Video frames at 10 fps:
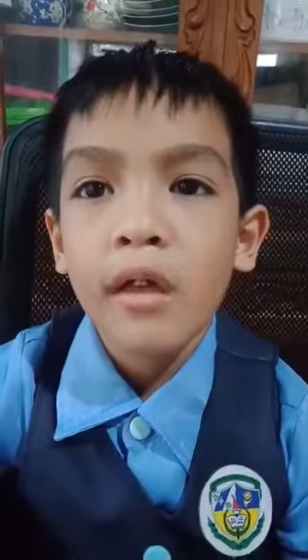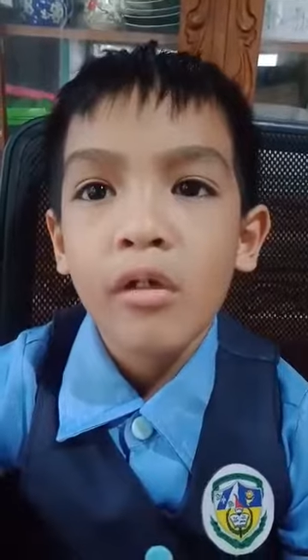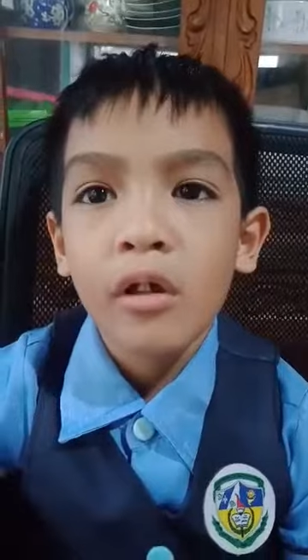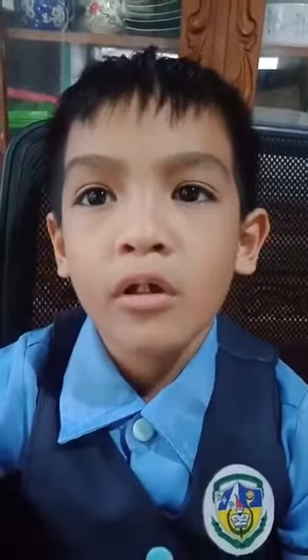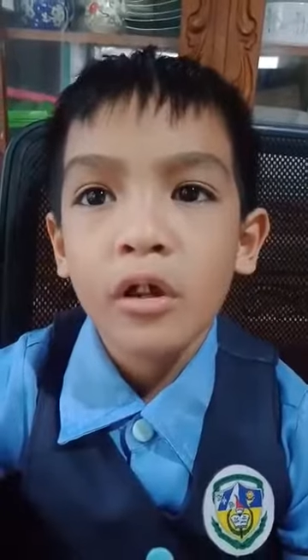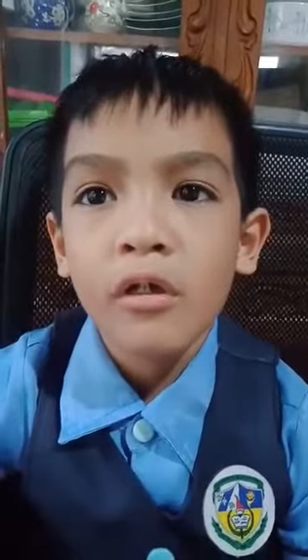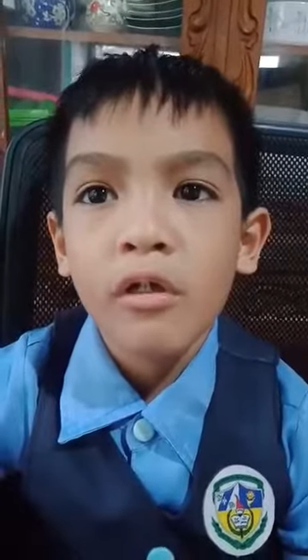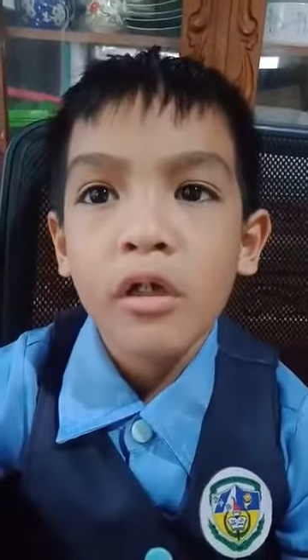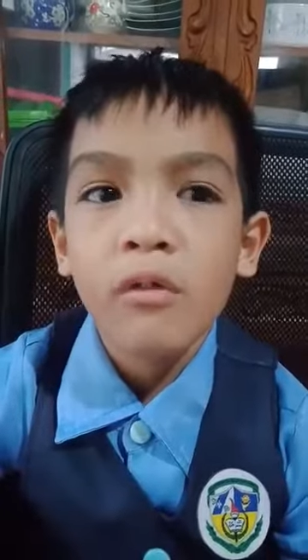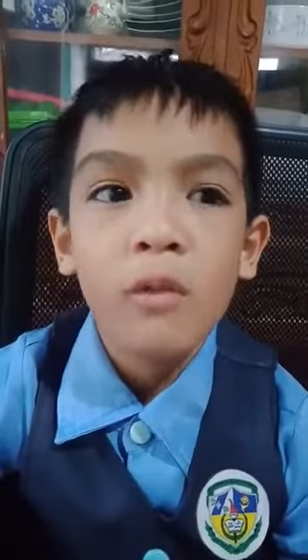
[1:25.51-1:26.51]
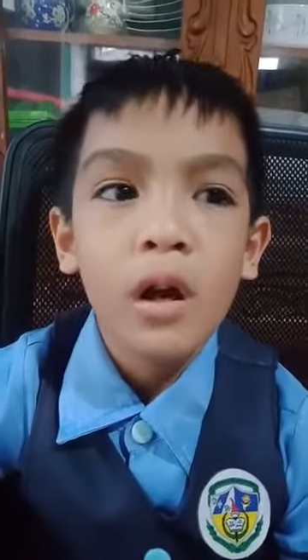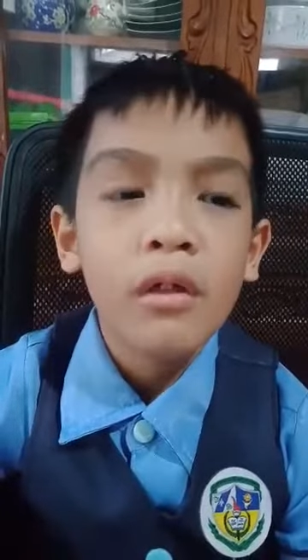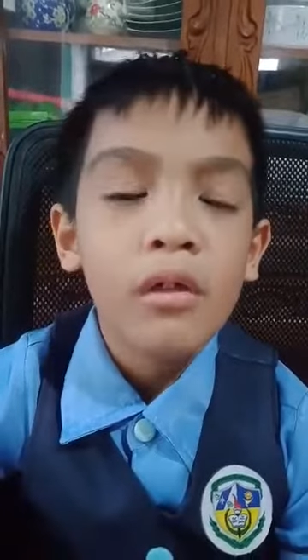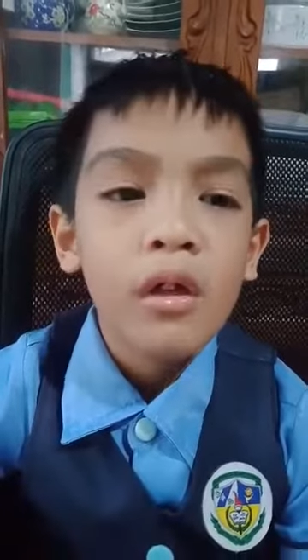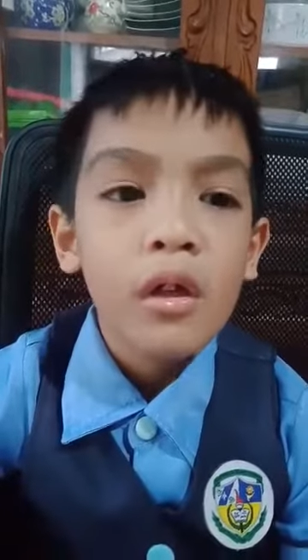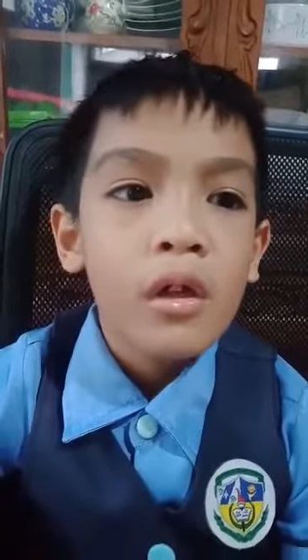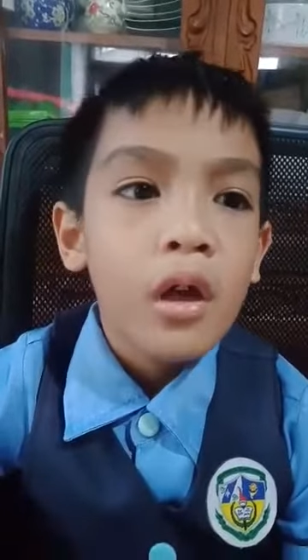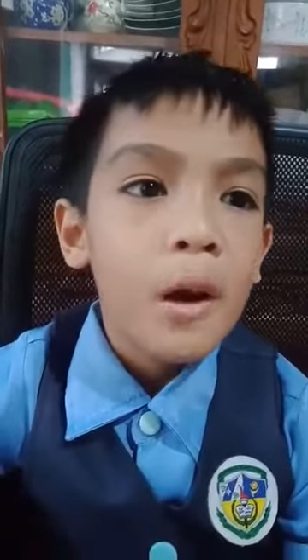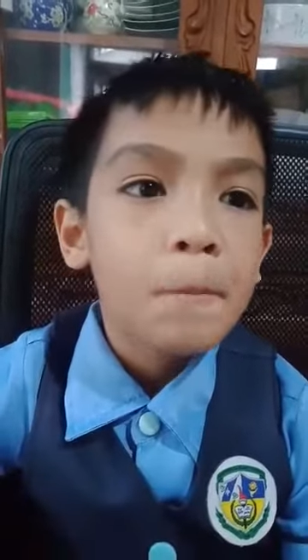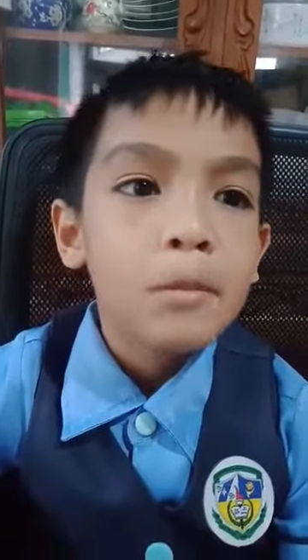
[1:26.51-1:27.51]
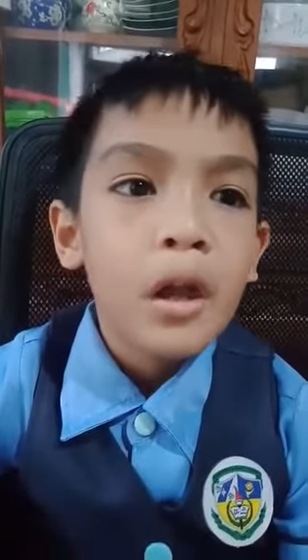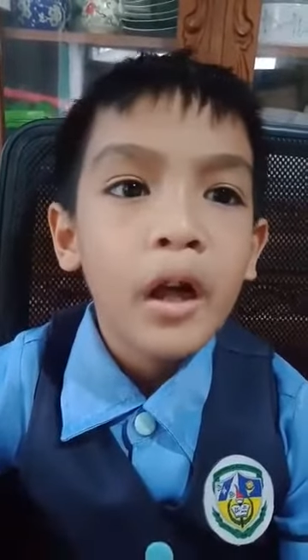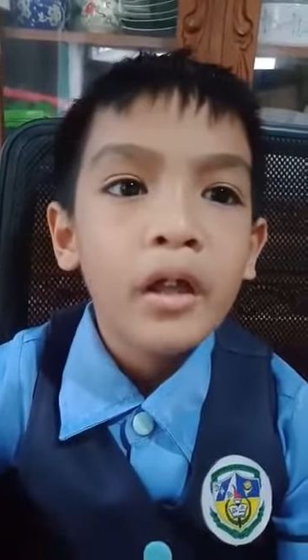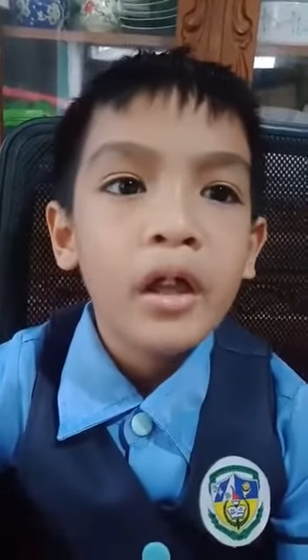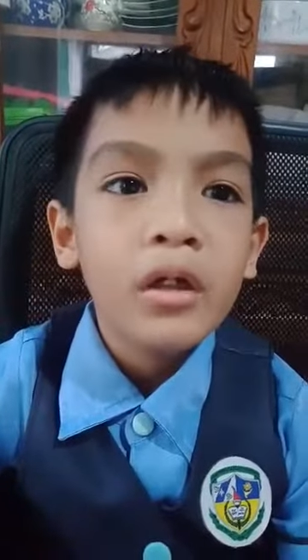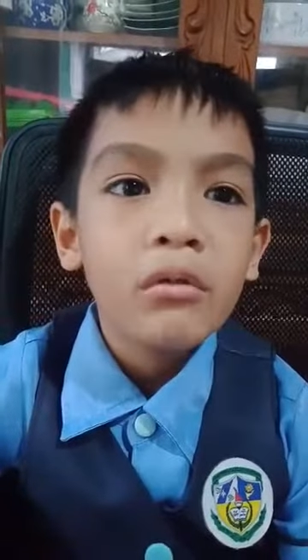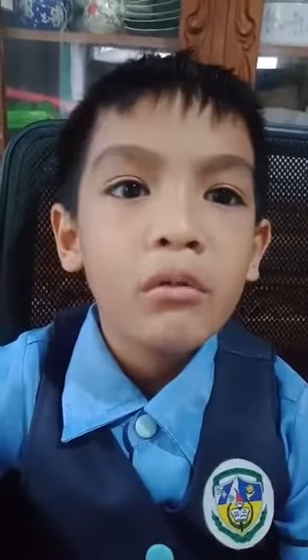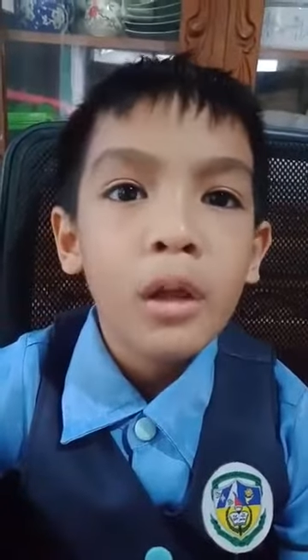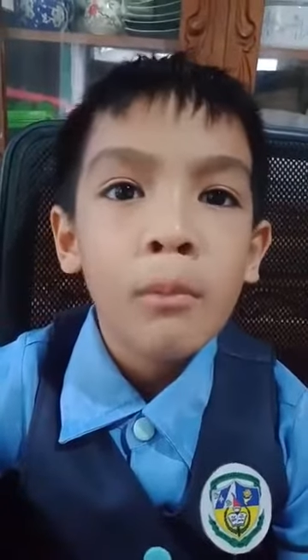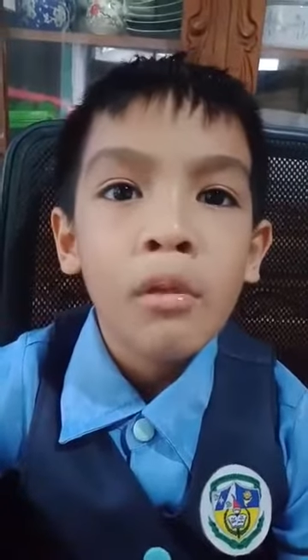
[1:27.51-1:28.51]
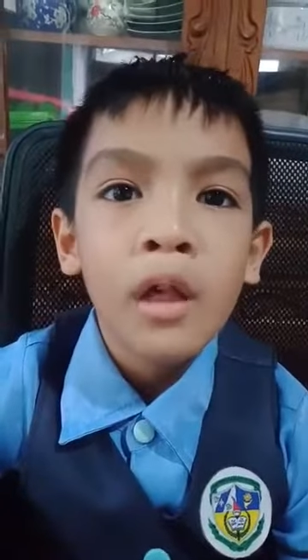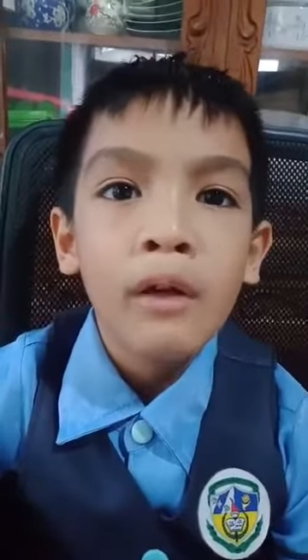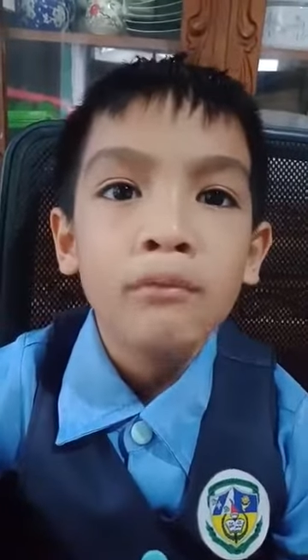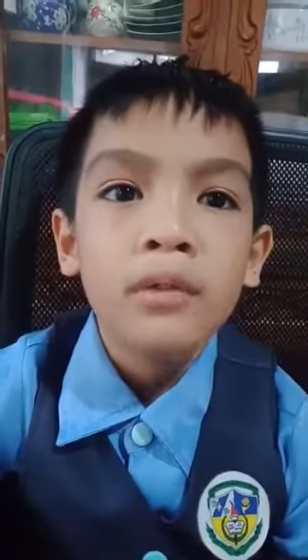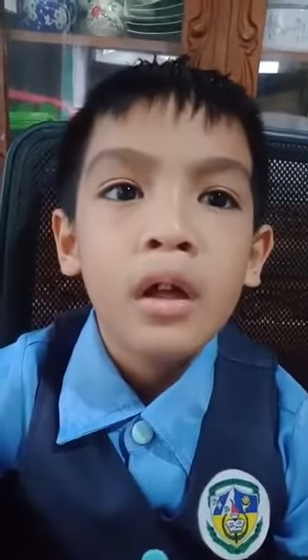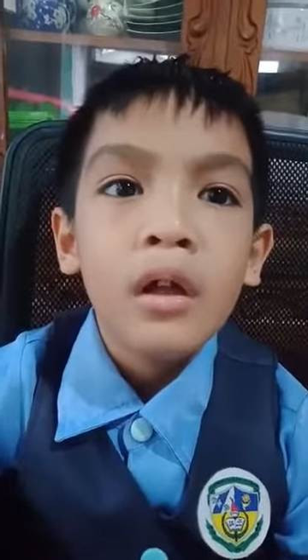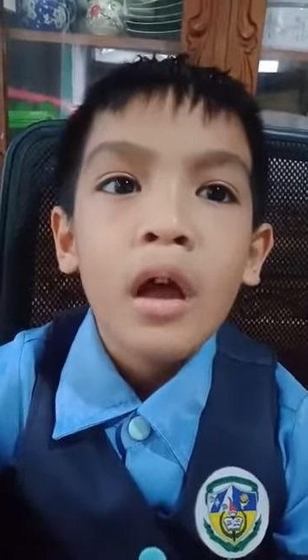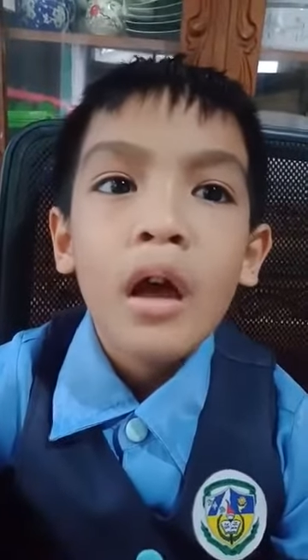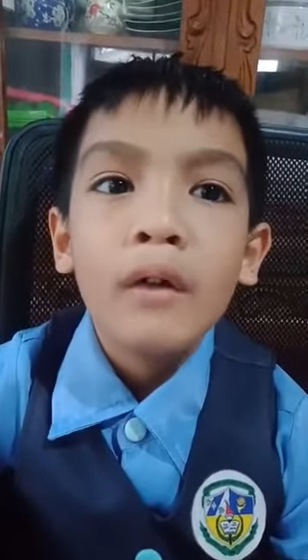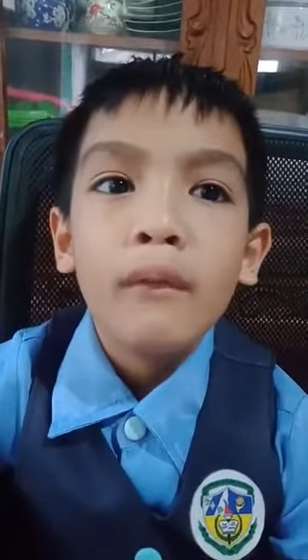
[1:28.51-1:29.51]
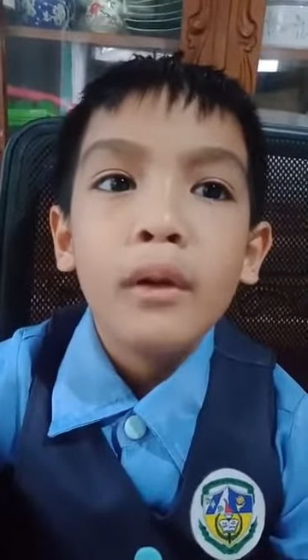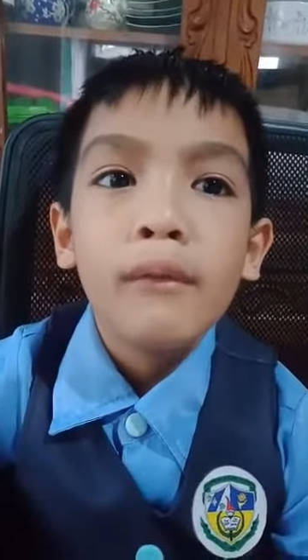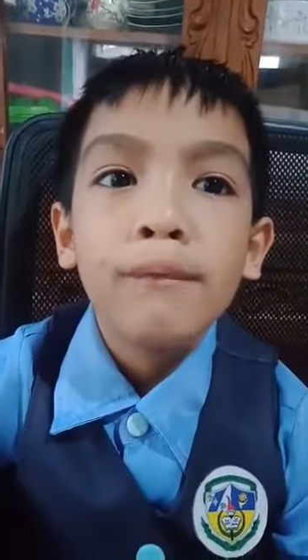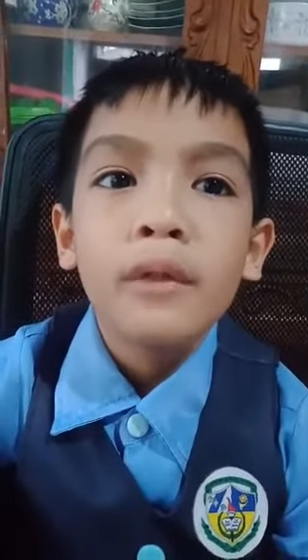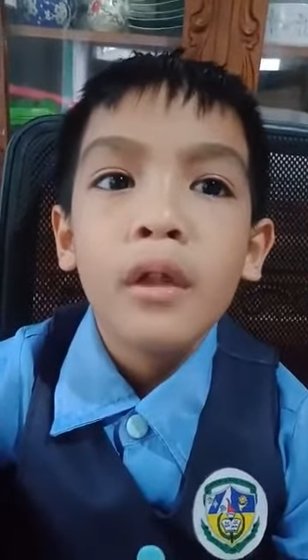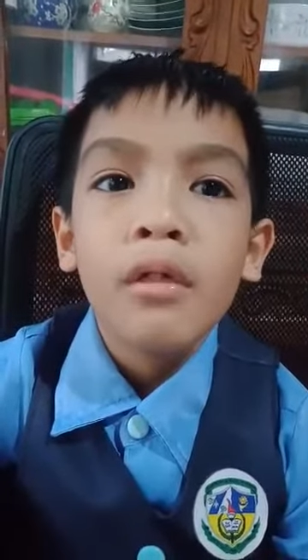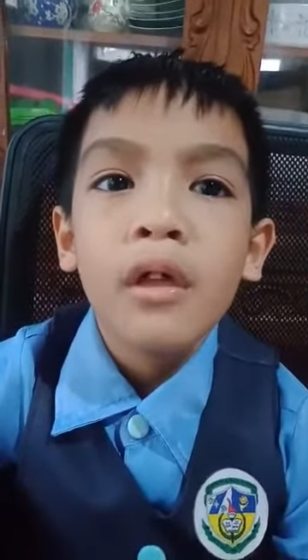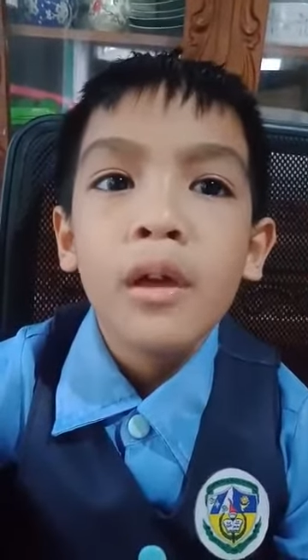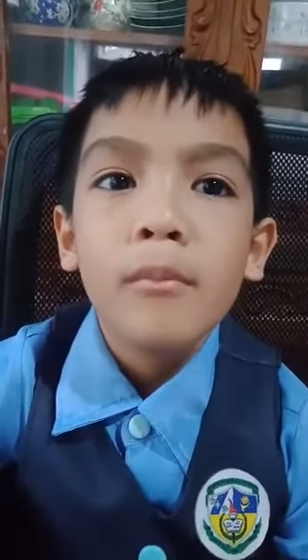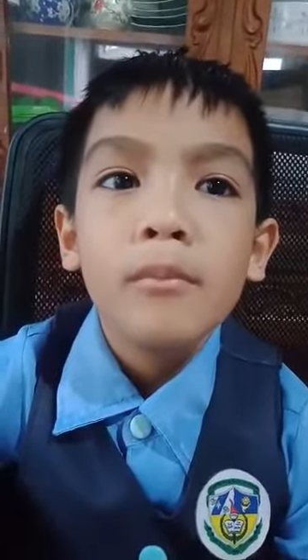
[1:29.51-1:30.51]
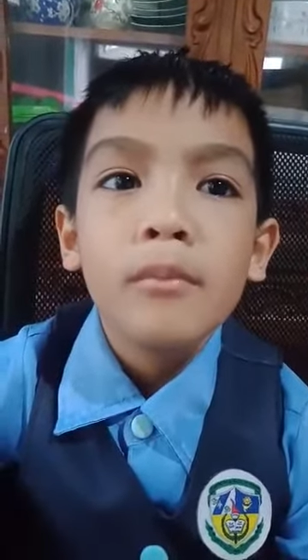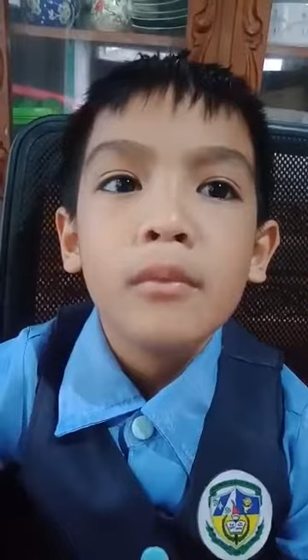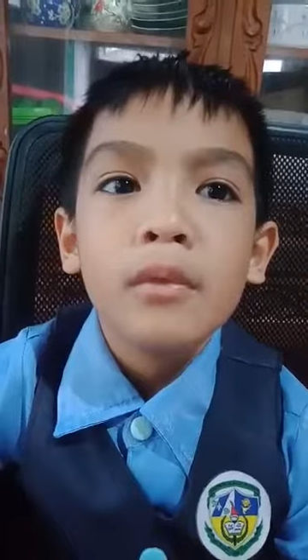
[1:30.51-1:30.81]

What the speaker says: As a nurse, he was applying to himself. If the same